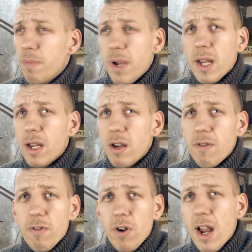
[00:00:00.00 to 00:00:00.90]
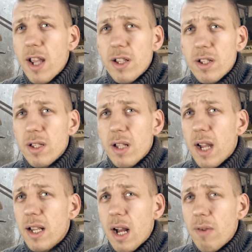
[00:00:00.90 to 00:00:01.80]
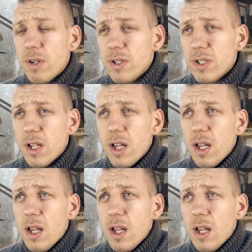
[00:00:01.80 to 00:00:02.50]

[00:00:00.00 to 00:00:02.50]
being here for 8-9 hours.